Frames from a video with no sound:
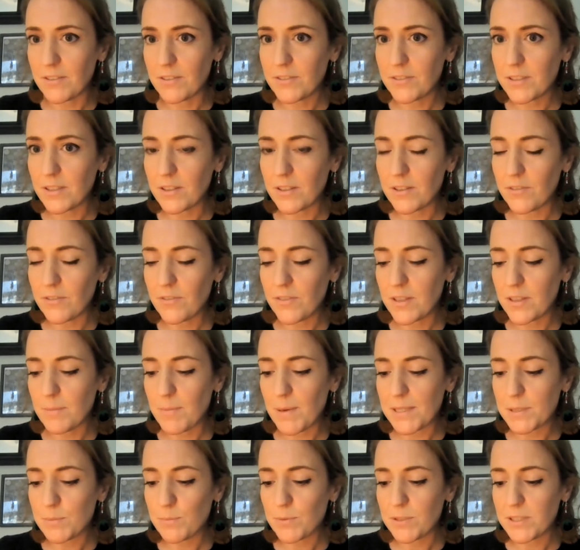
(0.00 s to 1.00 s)
sort of for the
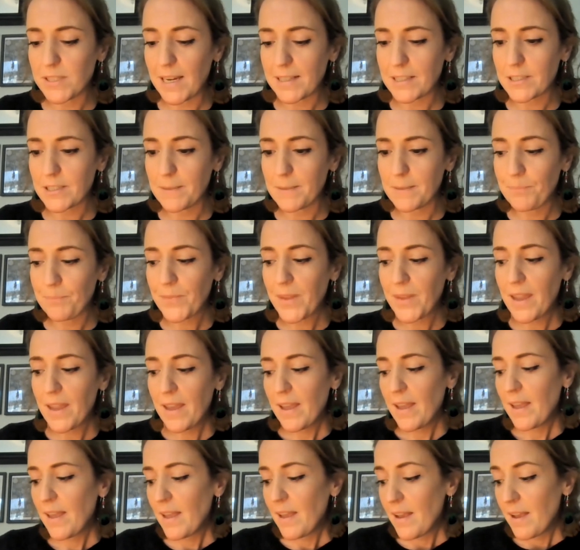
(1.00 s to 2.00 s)
best protection
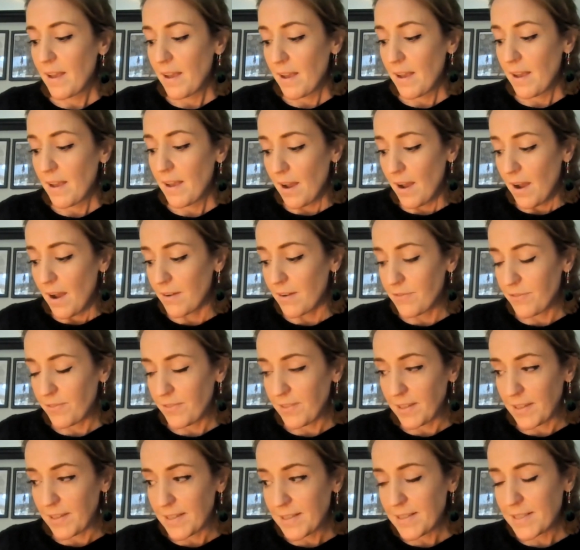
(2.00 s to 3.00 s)

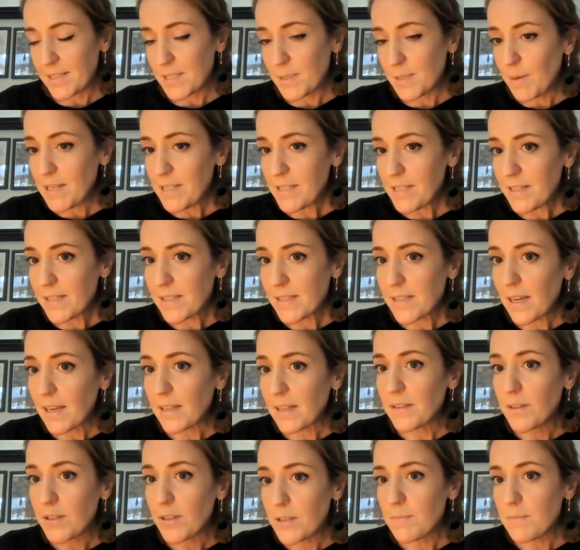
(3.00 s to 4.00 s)
of the species.
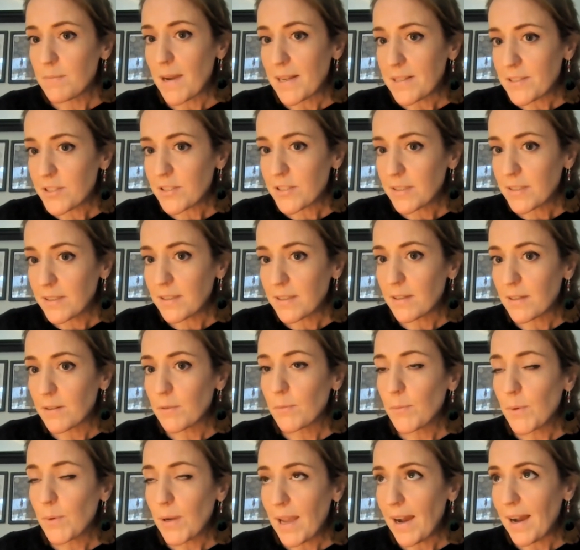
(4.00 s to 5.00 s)
And you mentioned
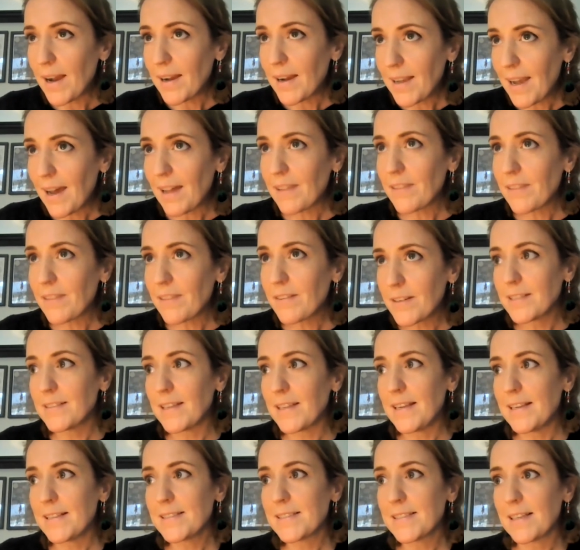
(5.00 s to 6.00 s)
that we are gathering
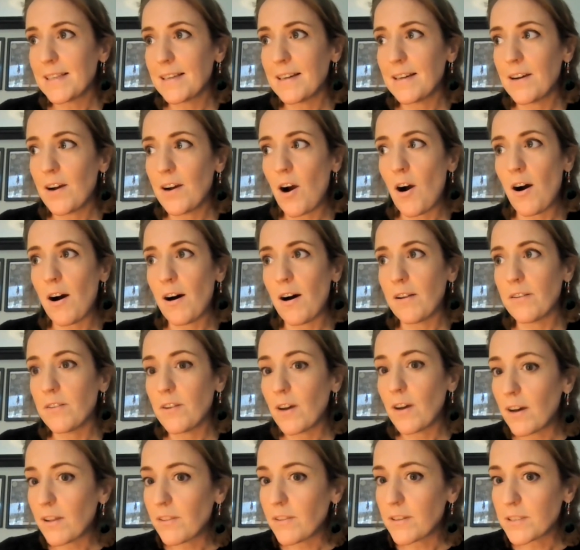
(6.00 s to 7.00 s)
data
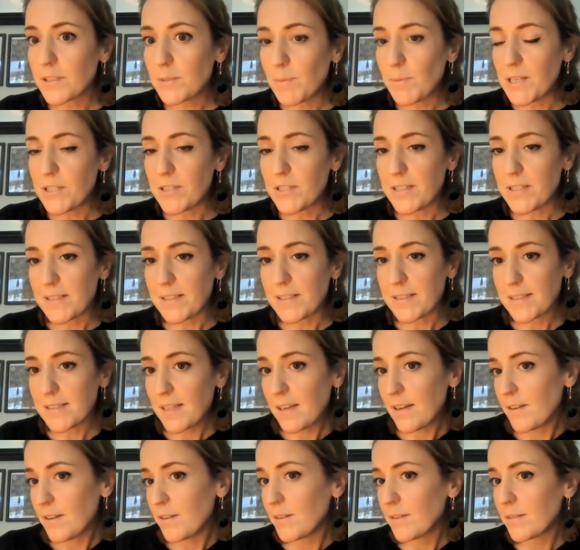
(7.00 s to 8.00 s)
on other species
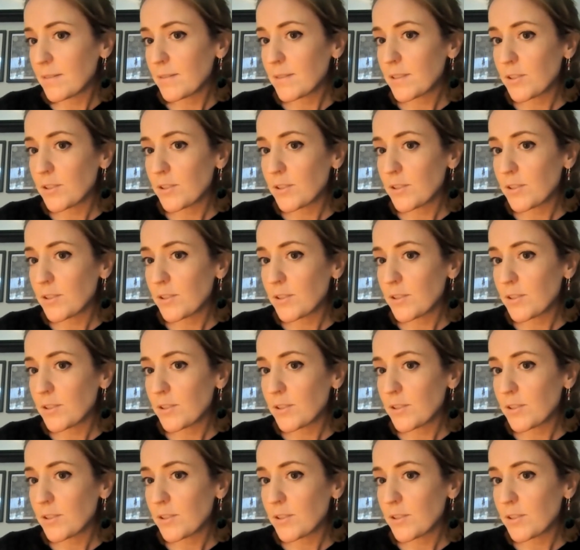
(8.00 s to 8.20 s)
too.